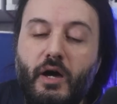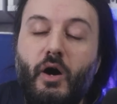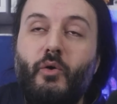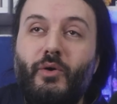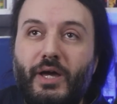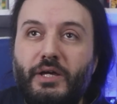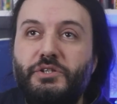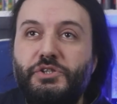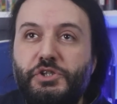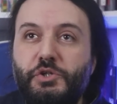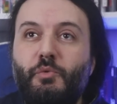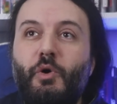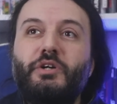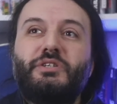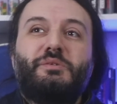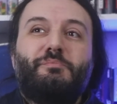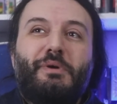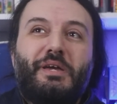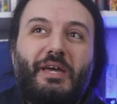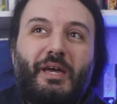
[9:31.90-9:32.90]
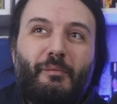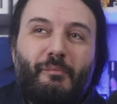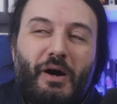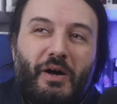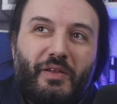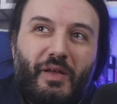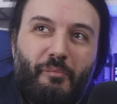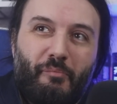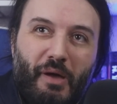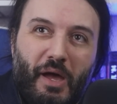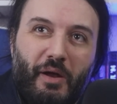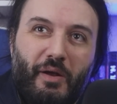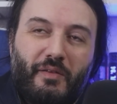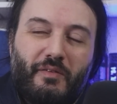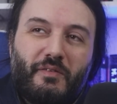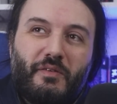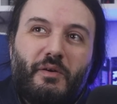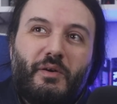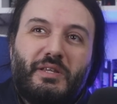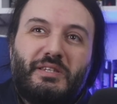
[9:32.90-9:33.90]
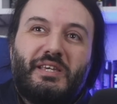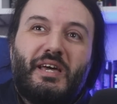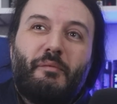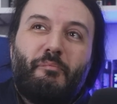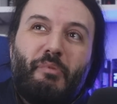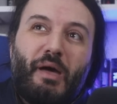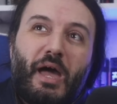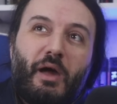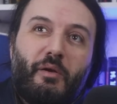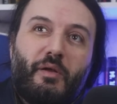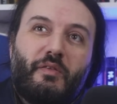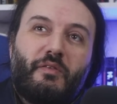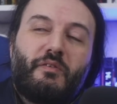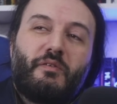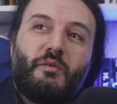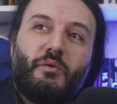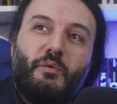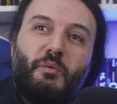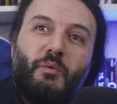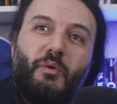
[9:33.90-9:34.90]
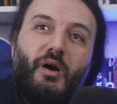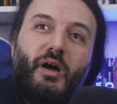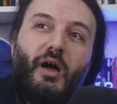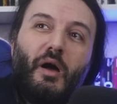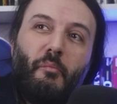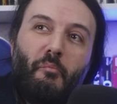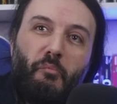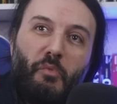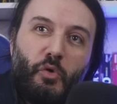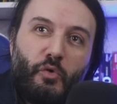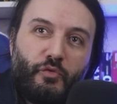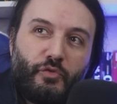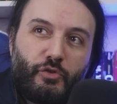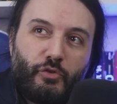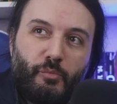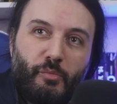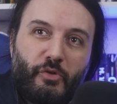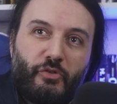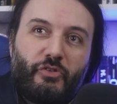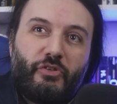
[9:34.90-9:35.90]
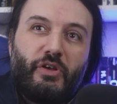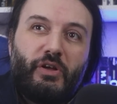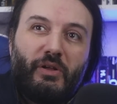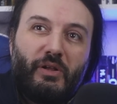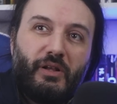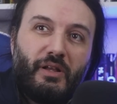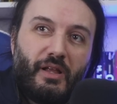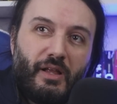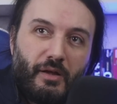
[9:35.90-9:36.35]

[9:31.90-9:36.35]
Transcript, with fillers: Okay, she was speaking about her parents. So it's her parents who moved to Brazil,